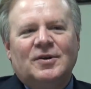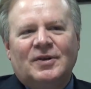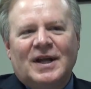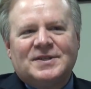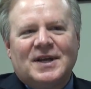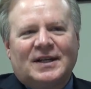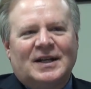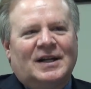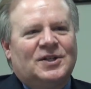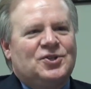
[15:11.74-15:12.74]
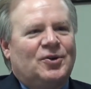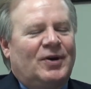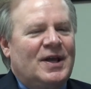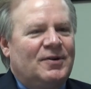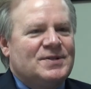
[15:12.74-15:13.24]
internet
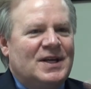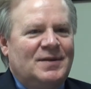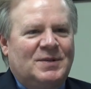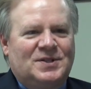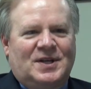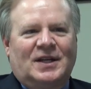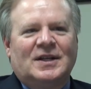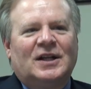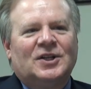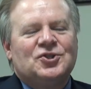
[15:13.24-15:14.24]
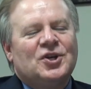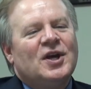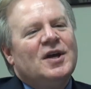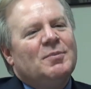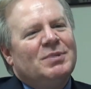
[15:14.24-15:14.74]
technology or entertainment
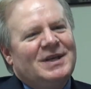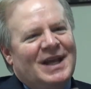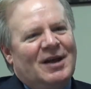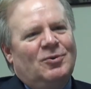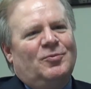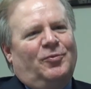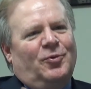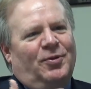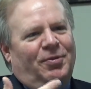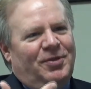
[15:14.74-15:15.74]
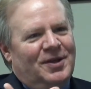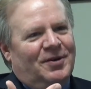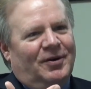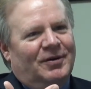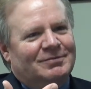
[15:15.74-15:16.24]
technology, but now for
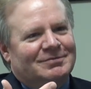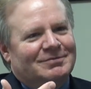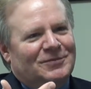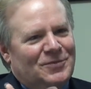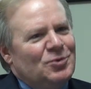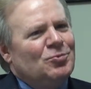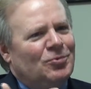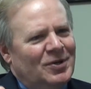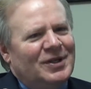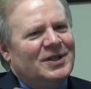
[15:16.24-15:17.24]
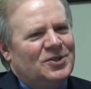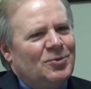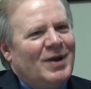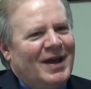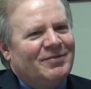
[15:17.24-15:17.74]
theater, you really
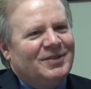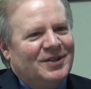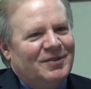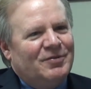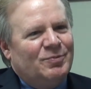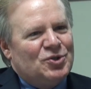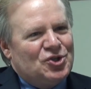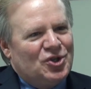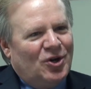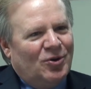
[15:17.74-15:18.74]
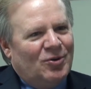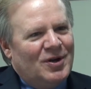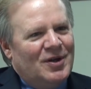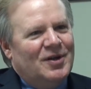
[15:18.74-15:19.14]
do have to give them a show.